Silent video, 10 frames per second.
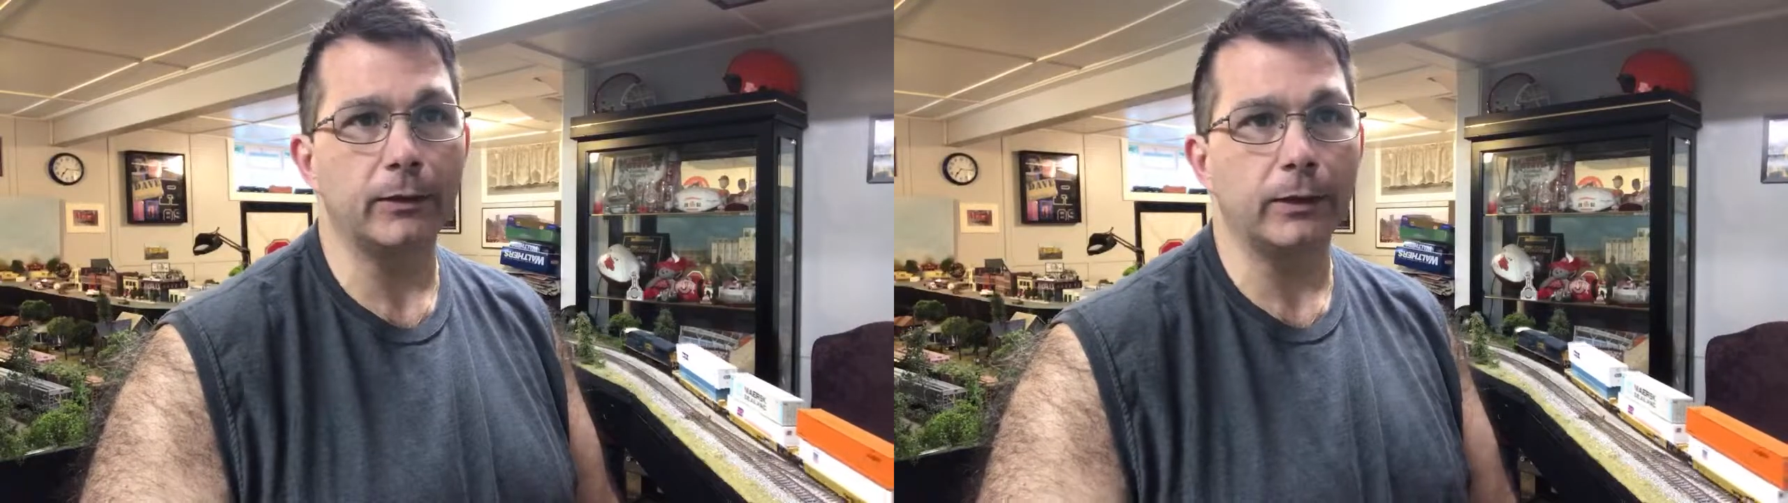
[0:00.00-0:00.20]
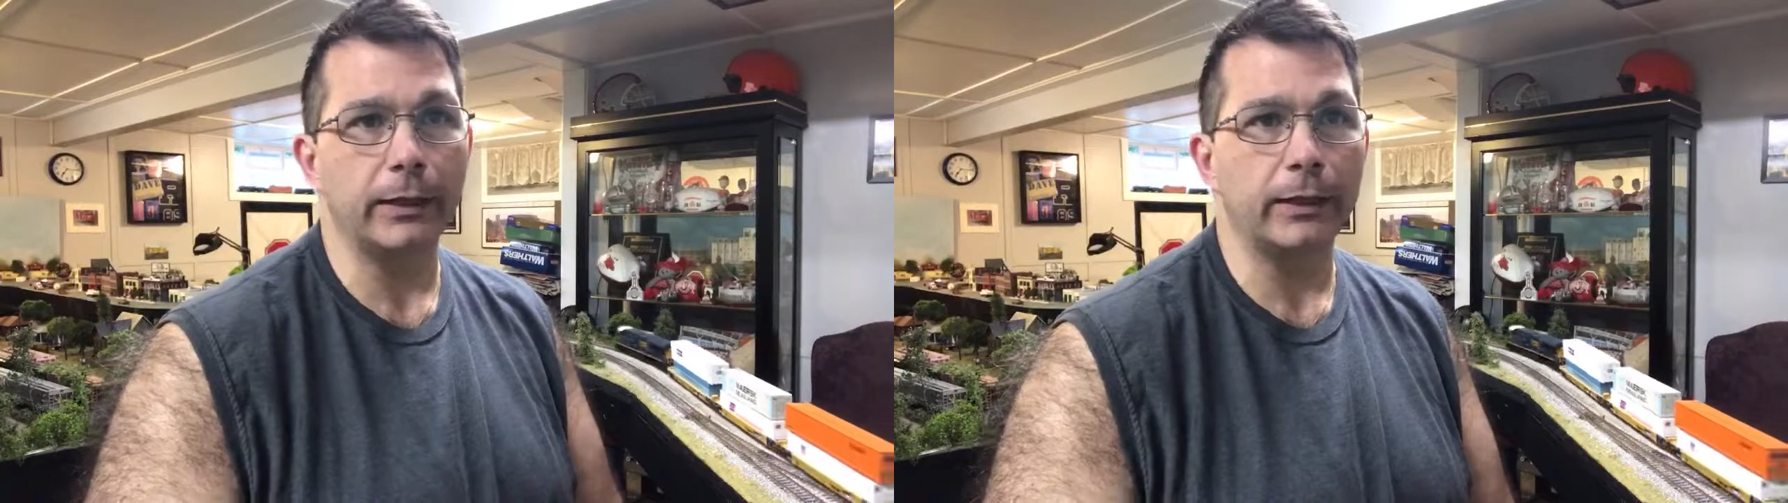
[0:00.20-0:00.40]

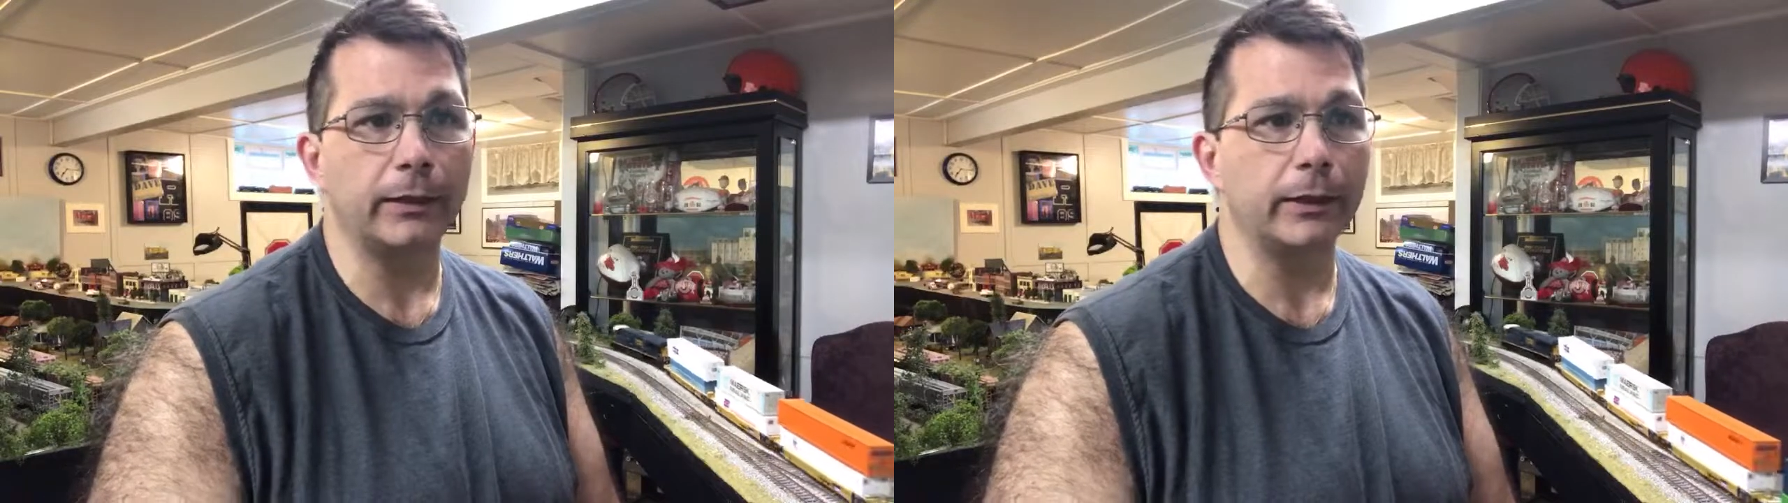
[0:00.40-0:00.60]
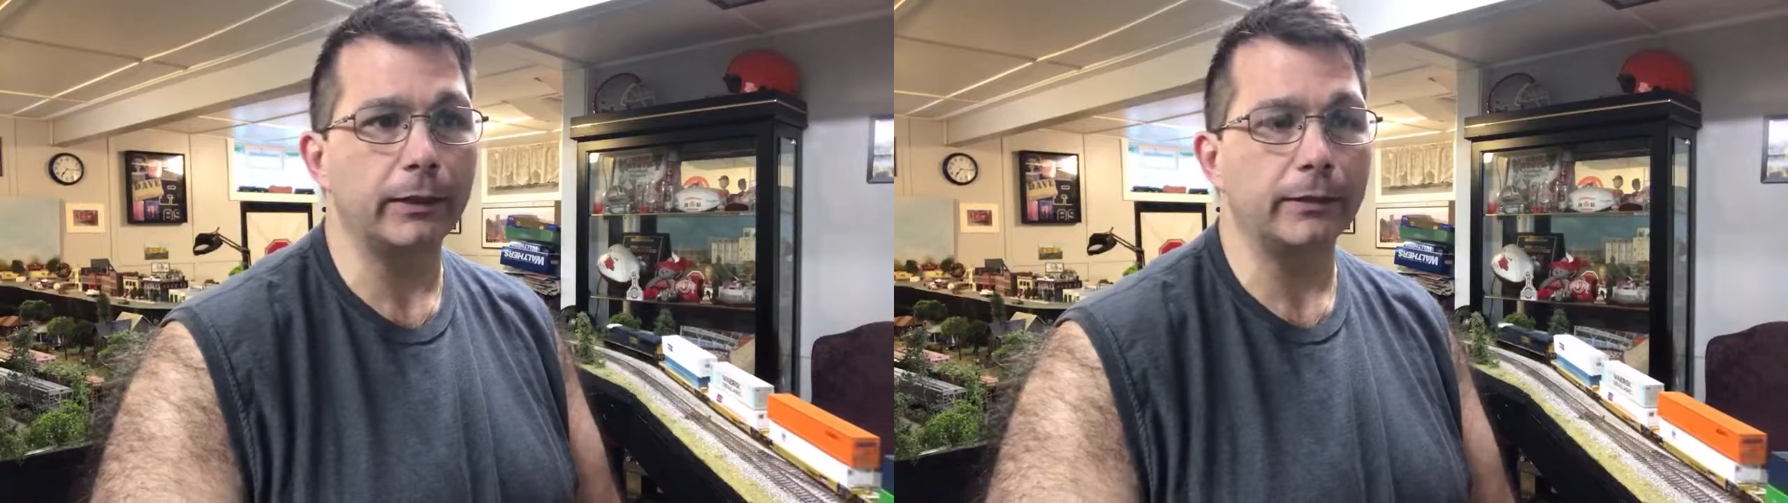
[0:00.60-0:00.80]

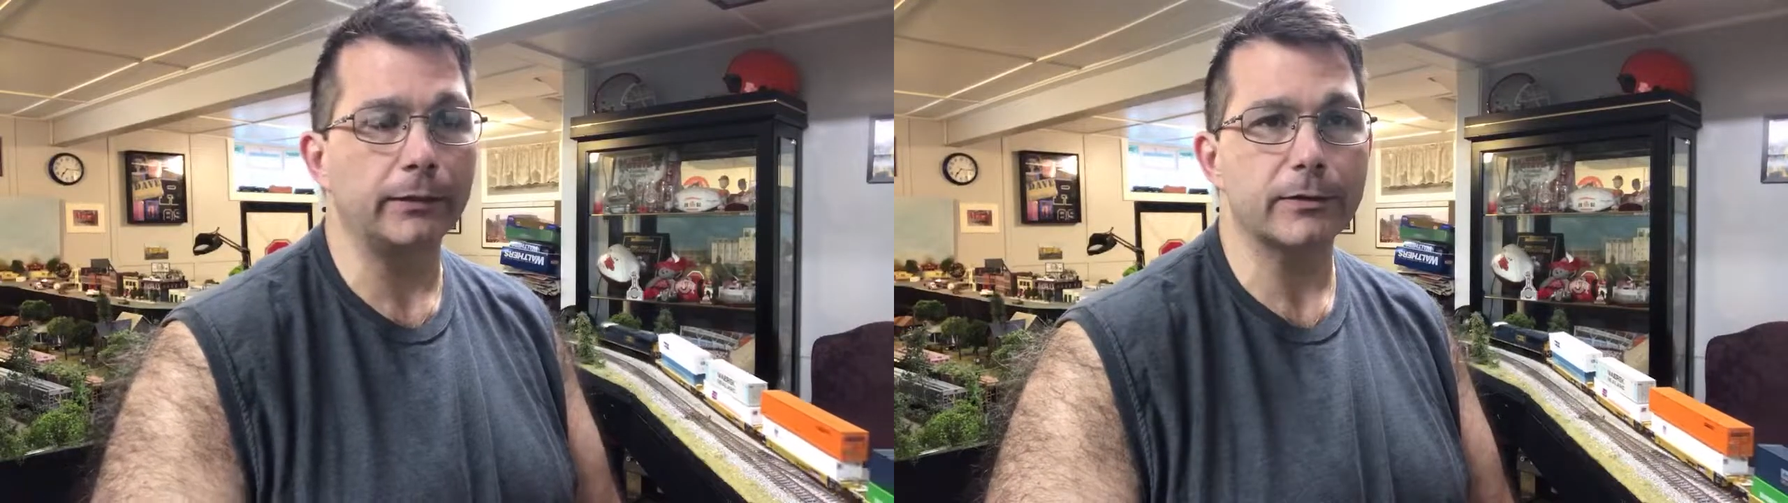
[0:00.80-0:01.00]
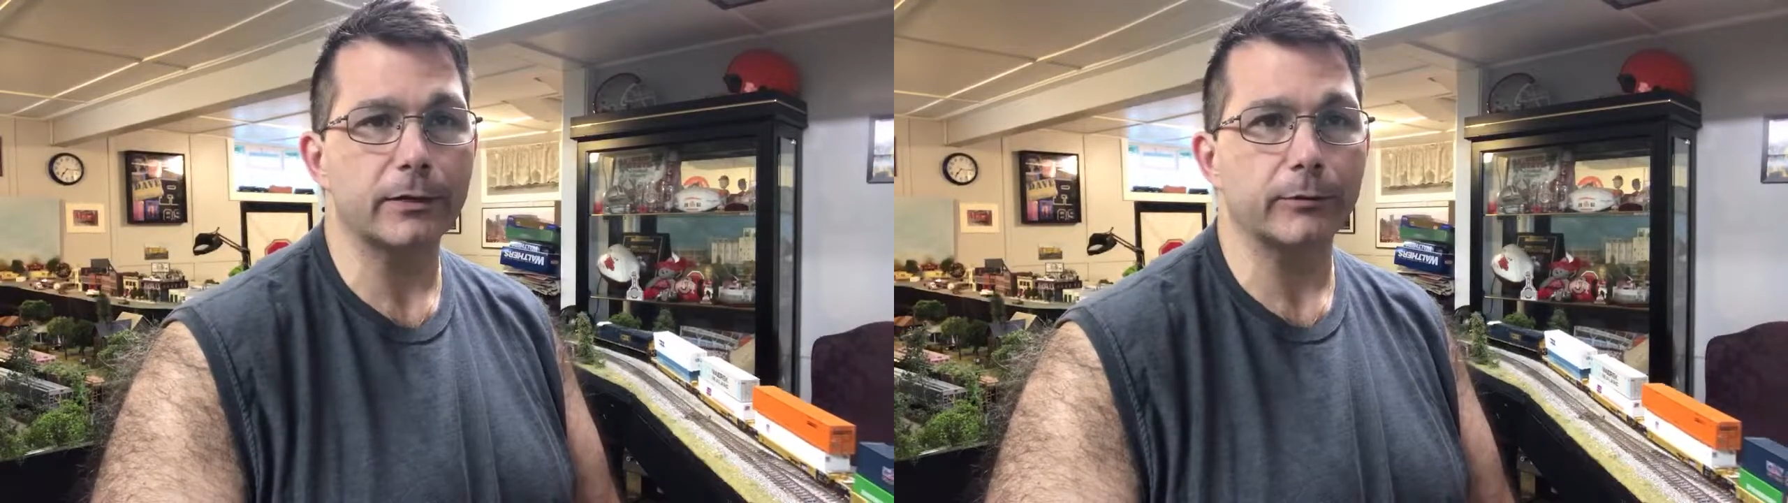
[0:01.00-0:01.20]
and
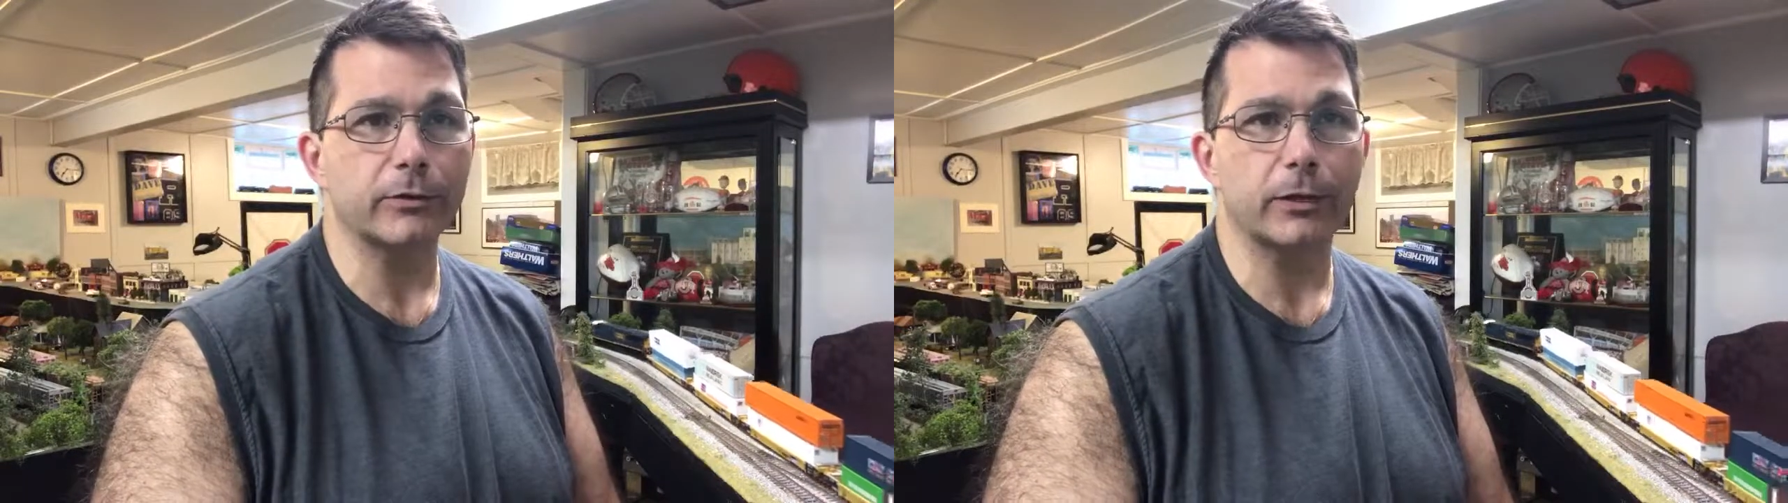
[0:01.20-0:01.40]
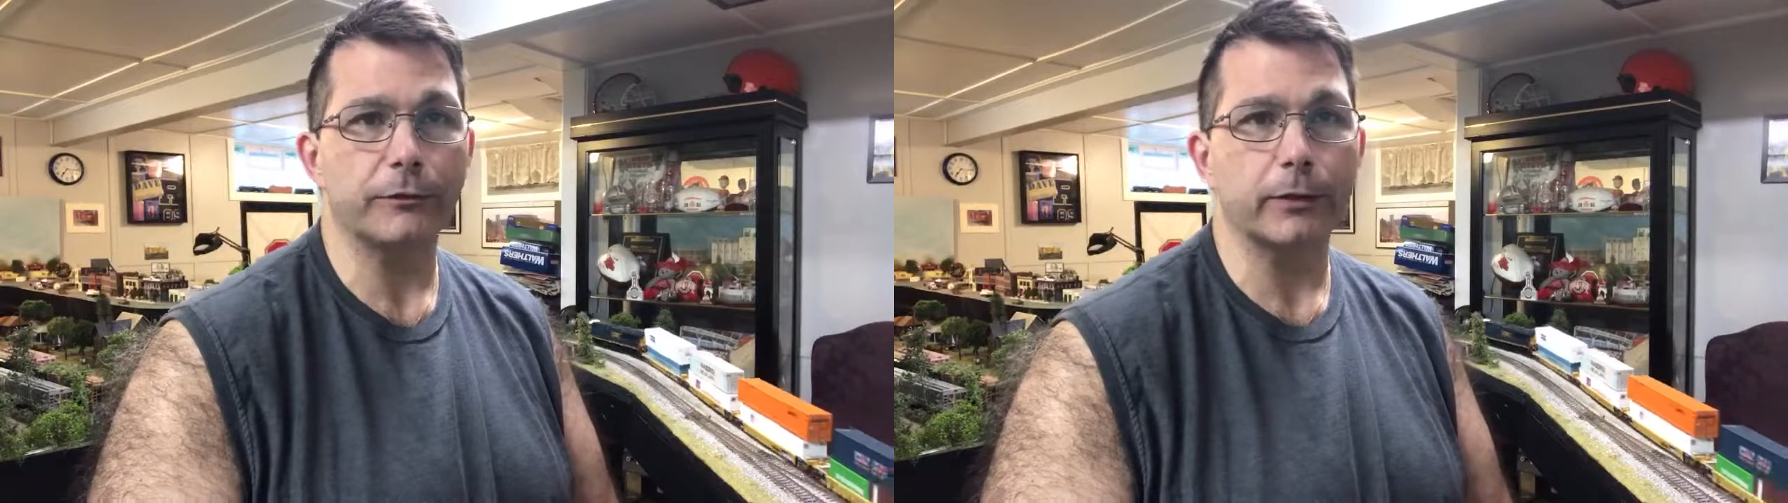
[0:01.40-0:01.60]
some
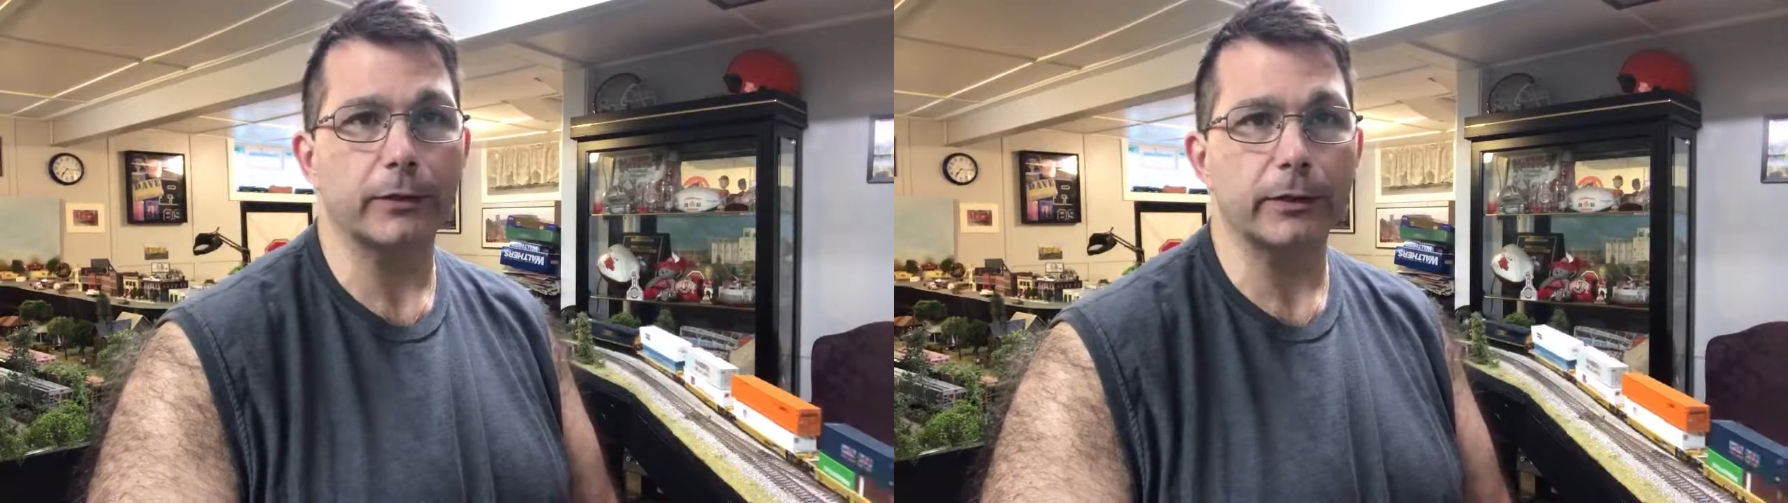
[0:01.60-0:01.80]
stuff you're going to